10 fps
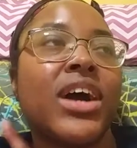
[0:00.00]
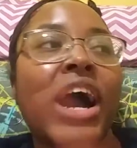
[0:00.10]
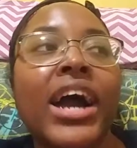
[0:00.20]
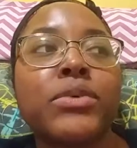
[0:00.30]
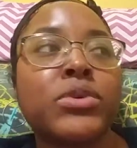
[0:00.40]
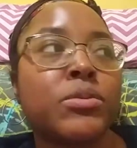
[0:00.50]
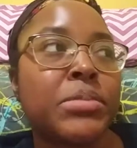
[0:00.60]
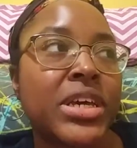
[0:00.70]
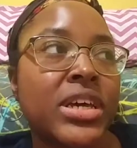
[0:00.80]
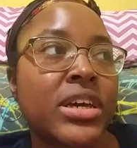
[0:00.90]
I will
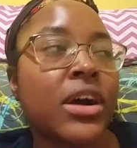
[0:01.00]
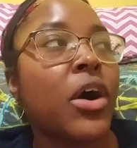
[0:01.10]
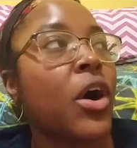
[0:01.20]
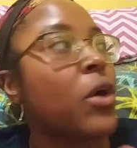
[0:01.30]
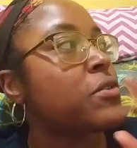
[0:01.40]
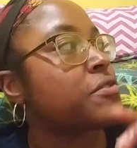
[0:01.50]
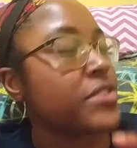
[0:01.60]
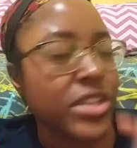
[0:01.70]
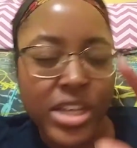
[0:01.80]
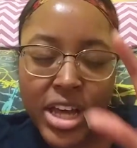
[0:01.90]
be,
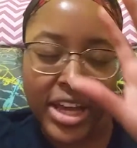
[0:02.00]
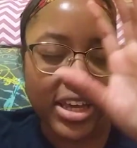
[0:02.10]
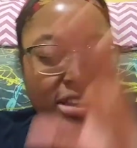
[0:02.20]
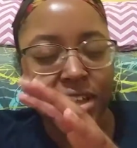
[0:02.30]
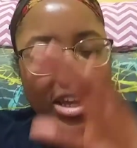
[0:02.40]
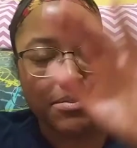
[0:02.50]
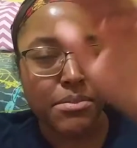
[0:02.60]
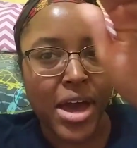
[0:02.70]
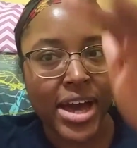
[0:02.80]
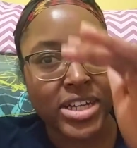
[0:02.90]
hopefully I can like
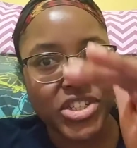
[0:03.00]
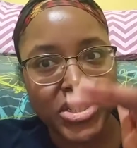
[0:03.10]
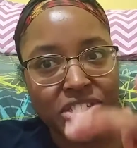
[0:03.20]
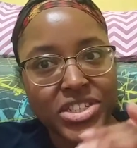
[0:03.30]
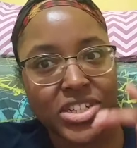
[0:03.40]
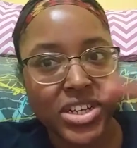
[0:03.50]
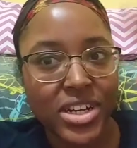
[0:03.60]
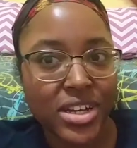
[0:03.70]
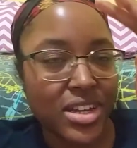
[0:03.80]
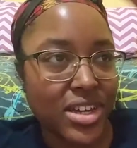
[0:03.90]
match
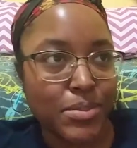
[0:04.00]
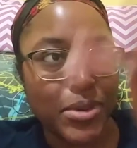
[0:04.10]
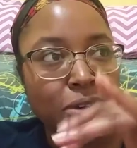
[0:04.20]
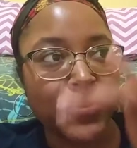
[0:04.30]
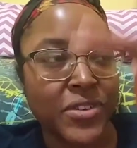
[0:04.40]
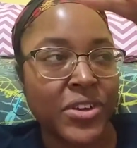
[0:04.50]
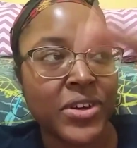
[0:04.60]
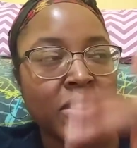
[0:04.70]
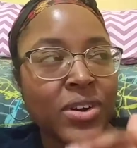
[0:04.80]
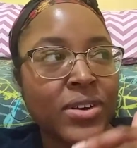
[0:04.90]
both
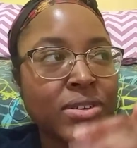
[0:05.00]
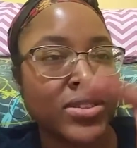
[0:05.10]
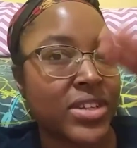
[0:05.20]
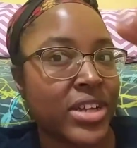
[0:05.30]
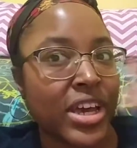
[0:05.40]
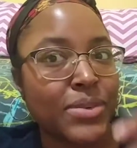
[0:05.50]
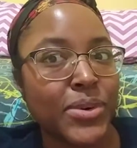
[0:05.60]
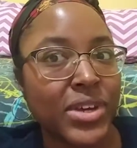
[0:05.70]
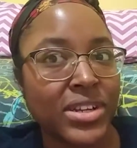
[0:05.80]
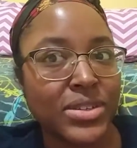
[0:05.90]
Good Girls and Animal
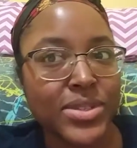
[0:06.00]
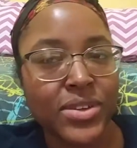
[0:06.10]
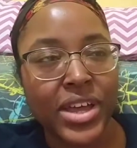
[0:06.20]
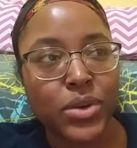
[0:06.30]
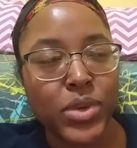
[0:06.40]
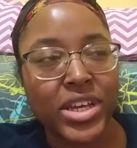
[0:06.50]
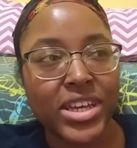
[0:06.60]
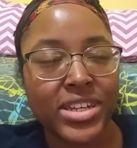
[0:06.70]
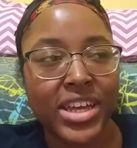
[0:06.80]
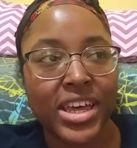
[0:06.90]
Kingdom, so like we
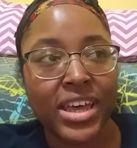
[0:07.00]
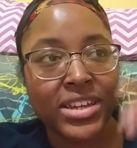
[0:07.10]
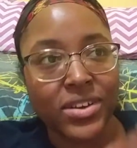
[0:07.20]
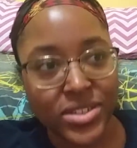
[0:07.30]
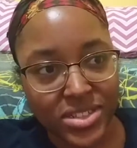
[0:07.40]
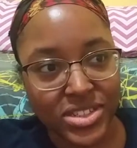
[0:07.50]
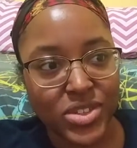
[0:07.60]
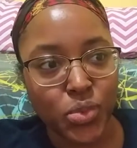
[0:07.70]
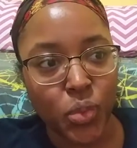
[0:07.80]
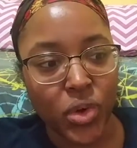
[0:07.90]
can end on
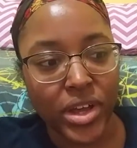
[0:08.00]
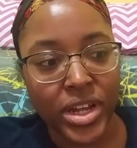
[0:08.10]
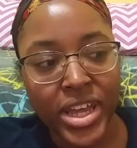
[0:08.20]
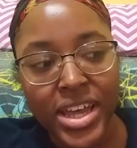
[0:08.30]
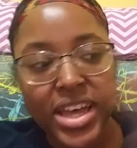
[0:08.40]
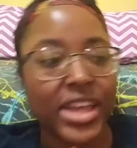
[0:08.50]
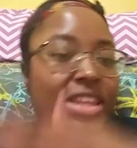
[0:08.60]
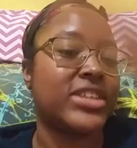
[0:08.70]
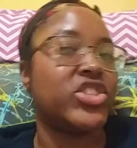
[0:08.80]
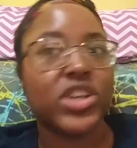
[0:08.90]
season 1 and
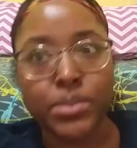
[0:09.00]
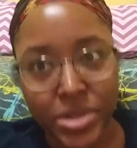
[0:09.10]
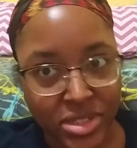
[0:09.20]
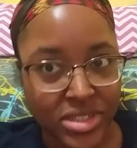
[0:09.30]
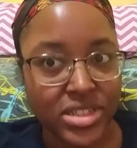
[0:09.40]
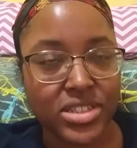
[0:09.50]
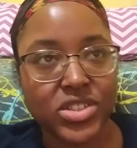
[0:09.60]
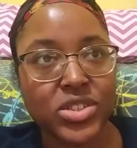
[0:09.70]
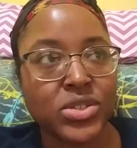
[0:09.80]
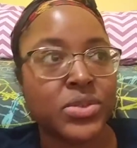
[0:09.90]
then jump into season
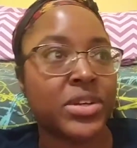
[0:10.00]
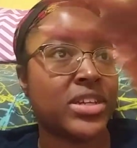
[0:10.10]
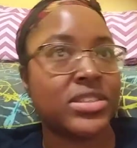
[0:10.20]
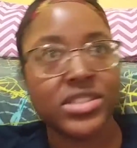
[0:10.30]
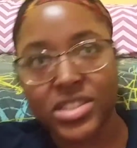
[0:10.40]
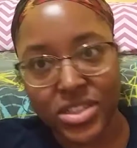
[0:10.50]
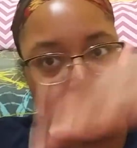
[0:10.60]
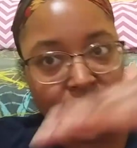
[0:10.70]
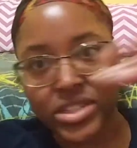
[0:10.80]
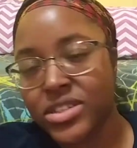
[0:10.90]
2 and then season
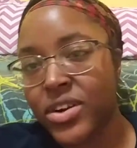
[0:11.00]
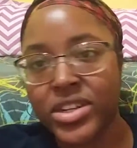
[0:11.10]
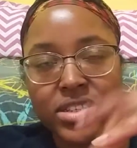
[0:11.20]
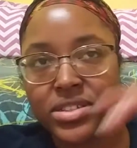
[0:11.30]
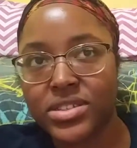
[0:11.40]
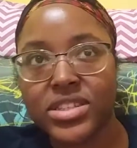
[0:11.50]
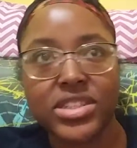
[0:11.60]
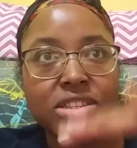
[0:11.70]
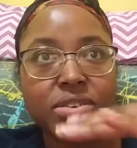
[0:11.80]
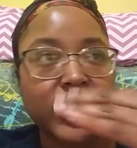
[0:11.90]
3, start
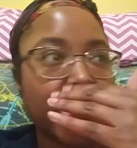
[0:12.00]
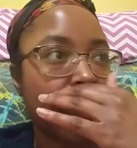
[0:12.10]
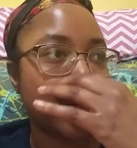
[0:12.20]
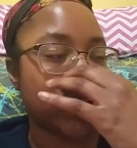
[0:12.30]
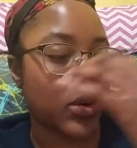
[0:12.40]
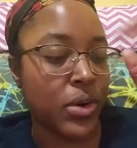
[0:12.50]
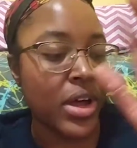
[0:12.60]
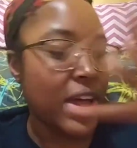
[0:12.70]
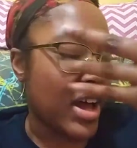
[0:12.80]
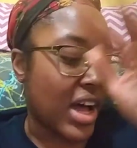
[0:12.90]
season 3 together. So
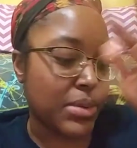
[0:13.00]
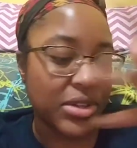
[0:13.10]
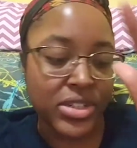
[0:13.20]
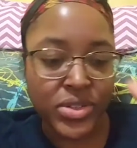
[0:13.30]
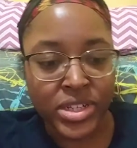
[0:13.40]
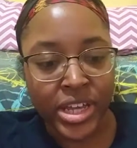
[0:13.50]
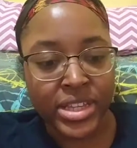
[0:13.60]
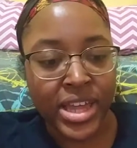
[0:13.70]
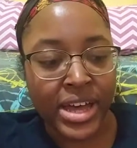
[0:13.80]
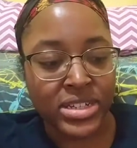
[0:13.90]
I'm gonna do it
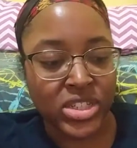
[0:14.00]
like that.